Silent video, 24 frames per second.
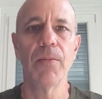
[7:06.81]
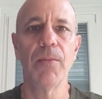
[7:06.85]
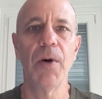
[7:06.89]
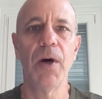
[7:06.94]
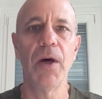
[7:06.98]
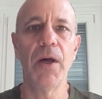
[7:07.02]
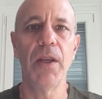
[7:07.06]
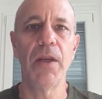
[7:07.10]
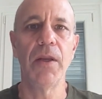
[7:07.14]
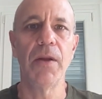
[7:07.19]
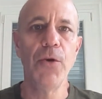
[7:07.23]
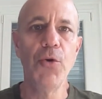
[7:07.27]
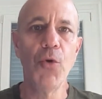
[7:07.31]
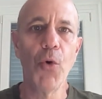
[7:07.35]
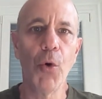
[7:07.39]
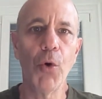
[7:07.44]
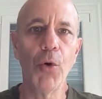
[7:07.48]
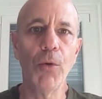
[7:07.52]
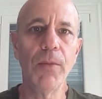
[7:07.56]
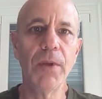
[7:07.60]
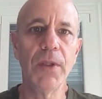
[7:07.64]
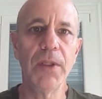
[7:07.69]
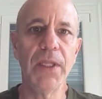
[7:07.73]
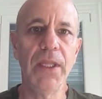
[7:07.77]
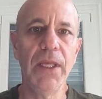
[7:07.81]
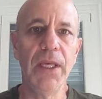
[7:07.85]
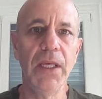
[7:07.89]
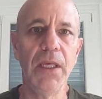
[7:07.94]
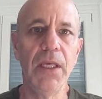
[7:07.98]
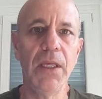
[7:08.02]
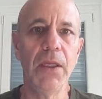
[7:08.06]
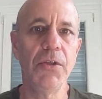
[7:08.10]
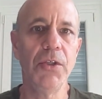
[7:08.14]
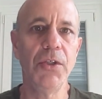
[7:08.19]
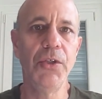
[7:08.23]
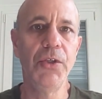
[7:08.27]
But
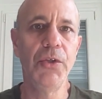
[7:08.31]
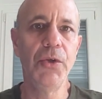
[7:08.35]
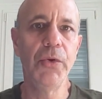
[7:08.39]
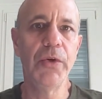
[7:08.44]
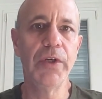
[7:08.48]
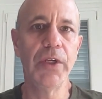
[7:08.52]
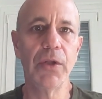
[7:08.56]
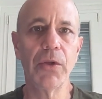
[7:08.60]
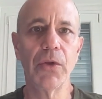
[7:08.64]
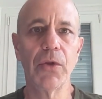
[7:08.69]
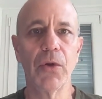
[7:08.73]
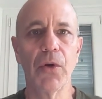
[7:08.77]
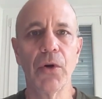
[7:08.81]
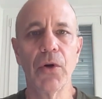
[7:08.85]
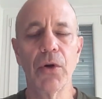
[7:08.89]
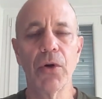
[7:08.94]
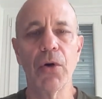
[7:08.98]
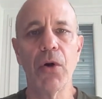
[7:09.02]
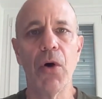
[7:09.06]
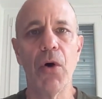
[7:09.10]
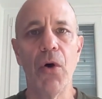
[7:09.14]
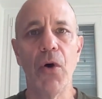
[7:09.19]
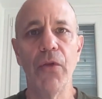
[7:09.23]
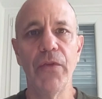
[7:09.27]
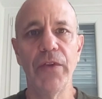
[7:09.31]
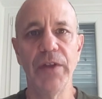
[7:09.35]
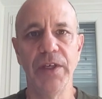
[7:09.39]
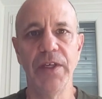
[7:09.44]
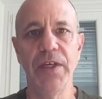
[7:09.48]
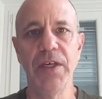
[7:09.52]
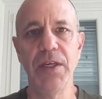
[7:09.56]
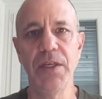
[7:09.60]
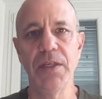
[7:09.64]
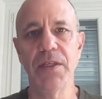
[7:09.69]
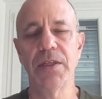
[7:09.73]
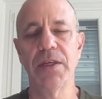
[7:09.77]
normally you can learn all the
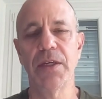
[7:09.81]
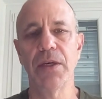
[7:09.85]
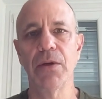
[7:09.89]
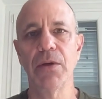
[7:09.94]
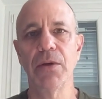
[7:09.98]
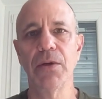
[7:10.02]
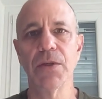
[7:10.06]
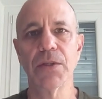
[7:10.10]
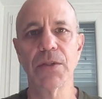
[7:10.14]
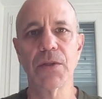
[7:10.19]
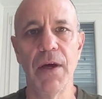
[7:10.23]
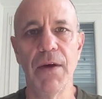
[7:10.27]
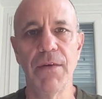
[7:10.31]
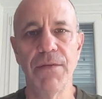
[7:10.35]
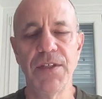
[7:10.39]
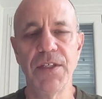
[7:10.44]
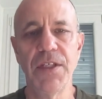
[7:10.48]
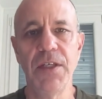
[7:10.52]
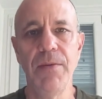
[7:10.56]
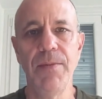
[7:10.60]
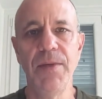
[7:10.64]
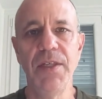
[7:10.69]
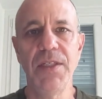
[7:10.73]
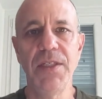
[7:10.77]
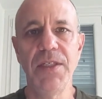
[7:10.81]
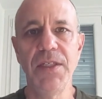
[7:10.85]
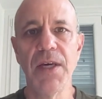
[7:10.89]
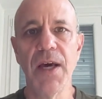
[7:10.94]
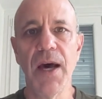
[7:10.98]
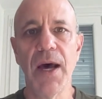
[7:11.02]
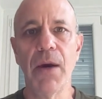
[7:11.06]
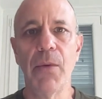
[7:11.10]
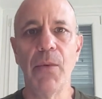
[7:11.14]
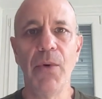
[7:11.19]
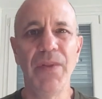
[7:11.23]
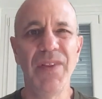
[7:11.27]
key skills of
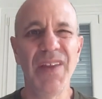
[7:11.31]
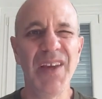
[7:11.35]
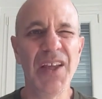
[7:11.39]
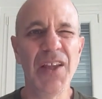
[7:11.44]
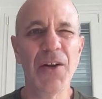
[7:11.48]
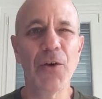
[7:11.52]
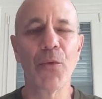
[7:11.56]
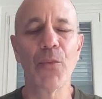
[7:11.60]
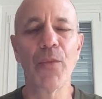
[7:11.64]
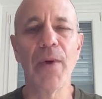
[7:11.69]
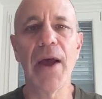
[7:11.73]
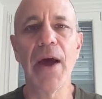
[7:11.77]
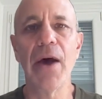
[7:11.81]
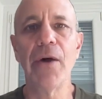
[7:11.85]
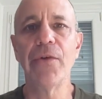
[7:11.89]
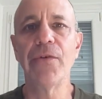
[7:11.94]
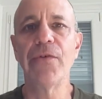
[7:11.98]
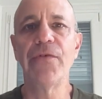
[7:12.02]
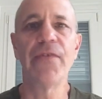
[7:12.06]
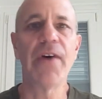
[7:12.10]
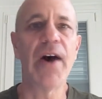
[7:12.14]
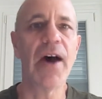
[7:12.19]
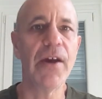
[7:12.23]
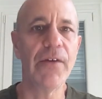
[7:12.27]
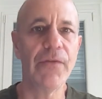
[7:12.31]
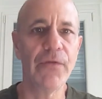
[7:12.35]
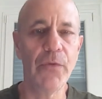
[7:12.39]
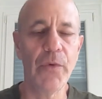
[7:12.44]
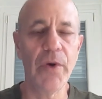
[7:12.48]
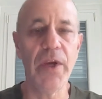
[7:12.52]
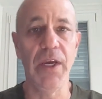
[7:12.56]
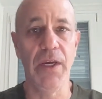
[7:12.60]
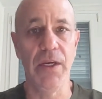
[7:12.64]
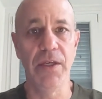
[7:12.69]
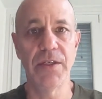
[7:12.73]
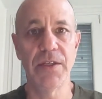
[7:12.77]
CBT-I within around 5
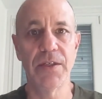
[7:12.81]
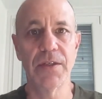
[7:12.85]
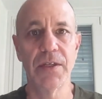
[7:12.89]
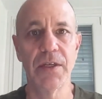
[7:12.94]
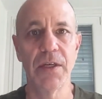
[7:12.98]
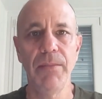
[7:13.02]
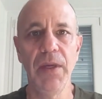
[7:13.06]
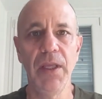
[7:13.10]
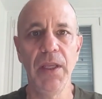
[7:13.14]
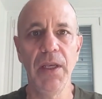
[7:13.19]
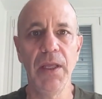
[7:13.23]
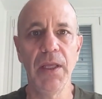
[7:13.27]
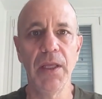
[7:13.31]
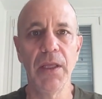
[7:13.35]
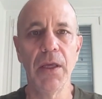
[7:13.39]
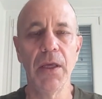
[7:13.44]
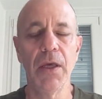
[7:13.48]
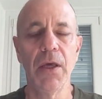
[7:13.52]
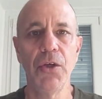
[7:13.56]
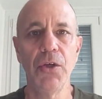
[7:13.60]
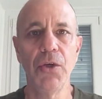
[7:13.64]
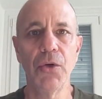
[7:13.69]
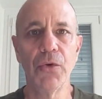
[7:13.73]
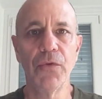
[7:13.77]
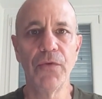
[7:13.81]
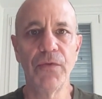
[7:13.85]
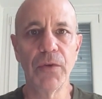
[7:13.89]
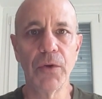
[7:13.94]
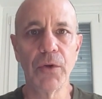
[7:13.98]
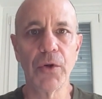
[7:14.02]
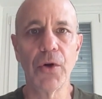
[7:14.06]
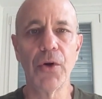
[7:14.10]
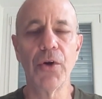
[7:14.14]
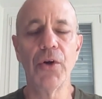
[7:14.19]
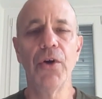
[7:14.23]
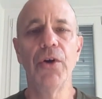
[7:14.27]
weeks, meaning you've
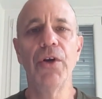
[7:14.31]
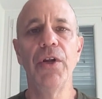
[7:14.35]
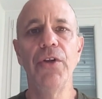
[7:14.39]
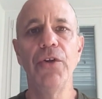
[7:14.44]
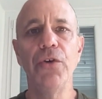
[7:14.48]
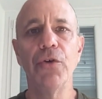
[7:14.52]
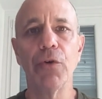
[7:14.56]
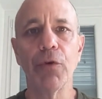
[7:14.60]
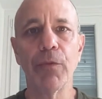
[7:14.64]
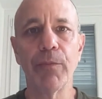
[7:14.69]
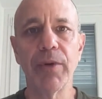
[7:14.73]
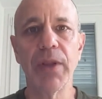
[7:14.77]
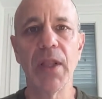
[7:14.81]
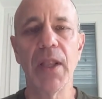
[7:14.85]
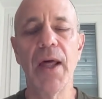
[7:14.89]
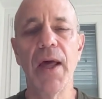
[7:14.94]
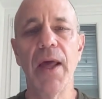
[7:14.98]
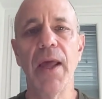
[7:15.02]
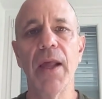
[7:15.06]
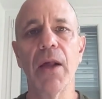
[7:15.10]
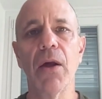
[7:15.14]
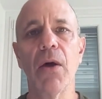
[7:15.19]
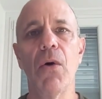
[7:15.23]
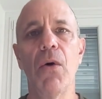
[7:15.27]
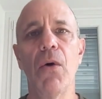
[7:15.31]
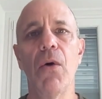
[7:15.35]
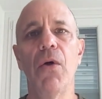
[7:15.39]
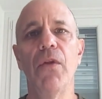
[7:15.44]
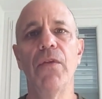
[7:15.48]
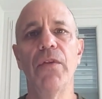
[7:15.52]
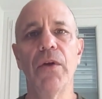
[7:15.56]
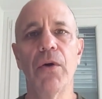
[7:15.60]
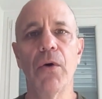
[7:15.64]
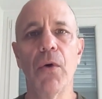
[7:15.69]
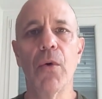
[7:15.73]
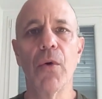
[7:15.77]
learned and you're applying all
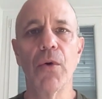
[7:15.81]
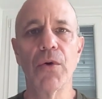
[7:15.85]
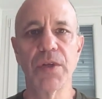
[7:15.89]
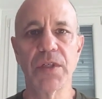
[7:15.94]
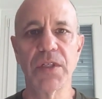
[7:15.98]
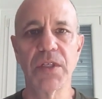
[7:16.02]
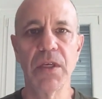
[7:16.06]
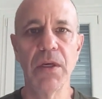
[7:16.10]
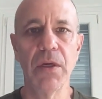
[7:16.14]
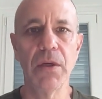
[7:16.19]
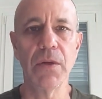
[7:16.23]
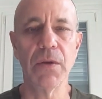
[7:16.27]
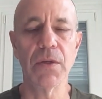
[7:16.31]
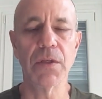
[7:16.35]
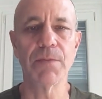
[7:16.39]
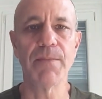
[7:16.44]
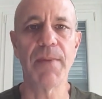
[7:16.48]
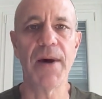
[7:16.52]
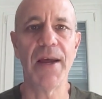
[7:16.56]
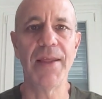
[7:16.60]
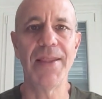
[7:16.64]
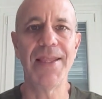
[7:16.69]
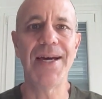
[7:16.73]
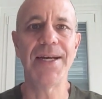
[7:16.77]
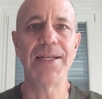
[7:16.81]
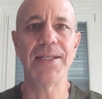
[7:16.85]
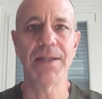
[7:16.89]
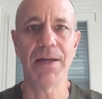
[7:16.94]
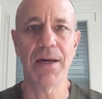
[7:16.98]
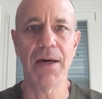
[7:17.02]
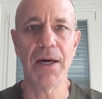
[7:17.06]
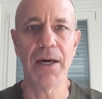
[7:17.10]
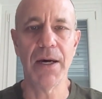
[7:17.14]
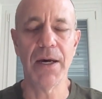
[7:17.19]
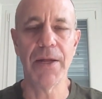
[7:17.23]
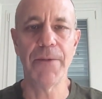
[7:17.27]
the core skills by that
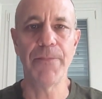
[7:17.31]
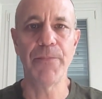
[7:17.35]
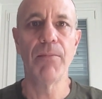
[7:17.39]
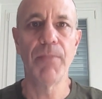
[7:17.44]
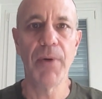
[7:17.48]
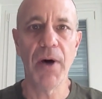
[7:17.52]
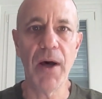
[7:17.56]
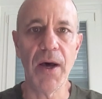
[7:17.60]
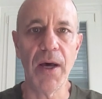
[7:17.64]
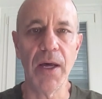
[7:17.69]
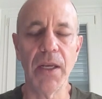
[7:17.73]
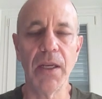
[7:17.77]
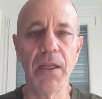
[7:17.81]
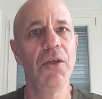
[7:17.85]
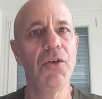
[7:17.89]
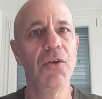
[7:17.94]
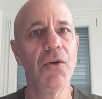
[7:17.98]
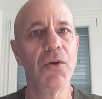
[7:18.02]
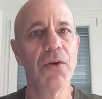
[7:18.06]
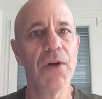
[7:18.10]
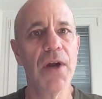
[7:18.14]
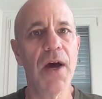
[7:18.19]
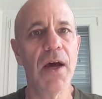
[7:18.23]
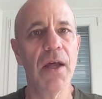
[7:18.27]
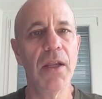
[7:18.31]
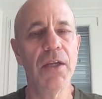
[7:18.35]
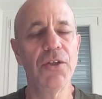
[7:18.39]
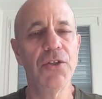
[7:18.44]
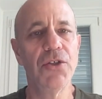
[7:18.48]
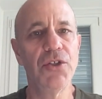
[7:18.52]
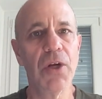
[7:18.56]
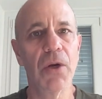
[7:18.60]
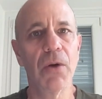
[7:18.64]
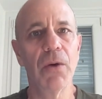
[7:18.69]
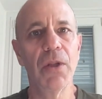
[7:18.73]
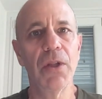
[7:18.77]
time, but you're not
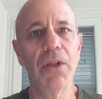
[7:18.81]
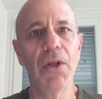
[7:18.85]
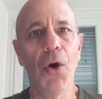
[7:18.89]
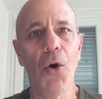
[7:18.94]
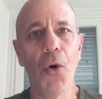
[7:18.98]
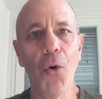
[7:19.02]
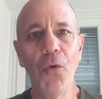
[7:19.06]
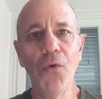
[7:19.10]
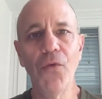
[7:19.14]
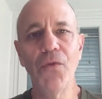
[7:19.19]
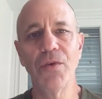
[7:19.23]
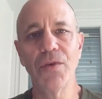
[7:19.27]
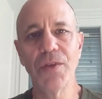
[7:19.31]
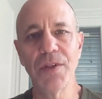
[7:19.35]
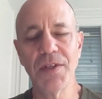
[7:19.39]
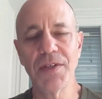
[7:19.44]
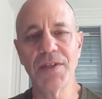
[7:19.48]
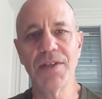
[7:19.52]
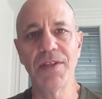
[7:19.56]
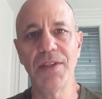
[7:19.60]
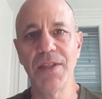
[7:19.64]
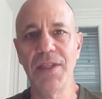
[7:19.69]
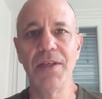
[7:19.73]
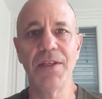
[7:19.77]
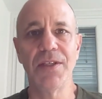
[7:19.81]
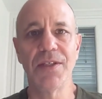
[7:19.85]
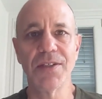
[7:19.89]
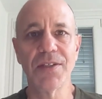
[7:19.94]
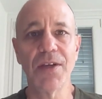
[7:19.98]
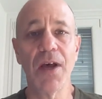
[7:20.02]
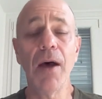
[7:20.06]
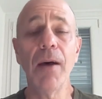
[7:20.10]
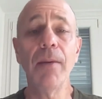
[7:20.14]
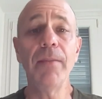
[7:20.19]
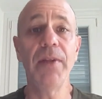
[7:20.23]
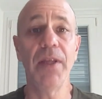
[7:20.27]
generally over the
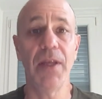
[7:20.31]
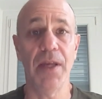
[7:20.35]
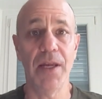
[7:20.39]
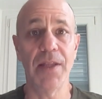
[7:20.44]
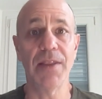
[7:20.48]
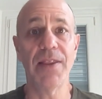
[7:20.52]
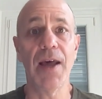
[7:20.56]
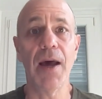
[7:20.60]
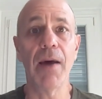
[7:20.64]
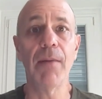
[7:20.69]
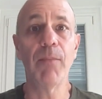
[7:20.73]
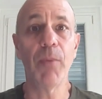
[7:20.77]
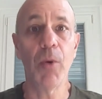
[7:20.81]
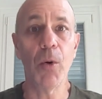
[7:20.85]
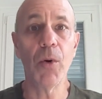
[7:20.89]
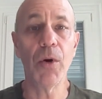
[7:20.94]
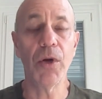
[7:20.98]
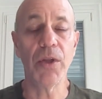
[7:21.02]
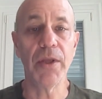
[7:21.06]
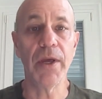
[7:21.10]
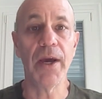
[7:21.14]
insomnia at that point.